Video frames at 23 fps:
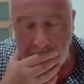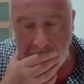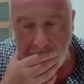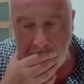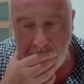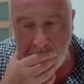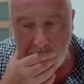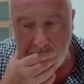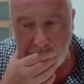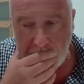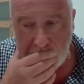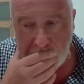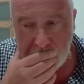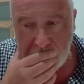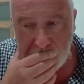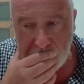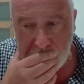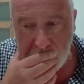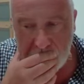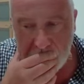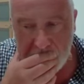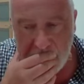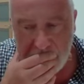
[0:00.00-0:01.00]
um,
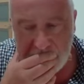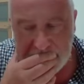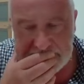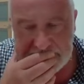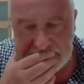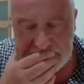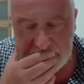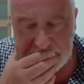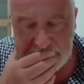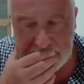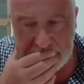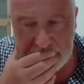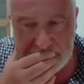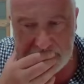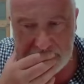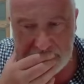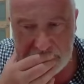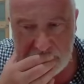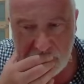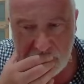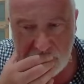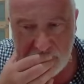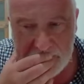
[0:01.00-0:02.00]
that
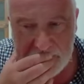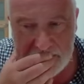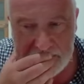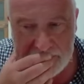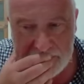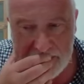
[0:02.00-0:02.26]
you know